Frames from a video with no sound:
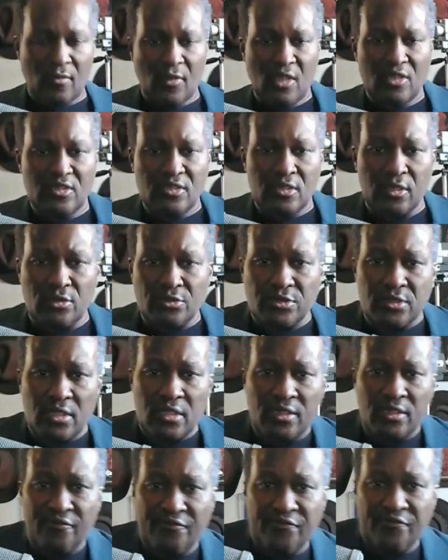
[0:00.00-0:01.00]
it's closely
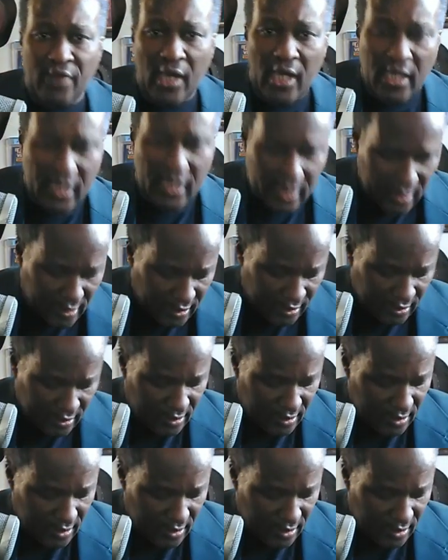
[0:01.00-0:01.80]
confined, and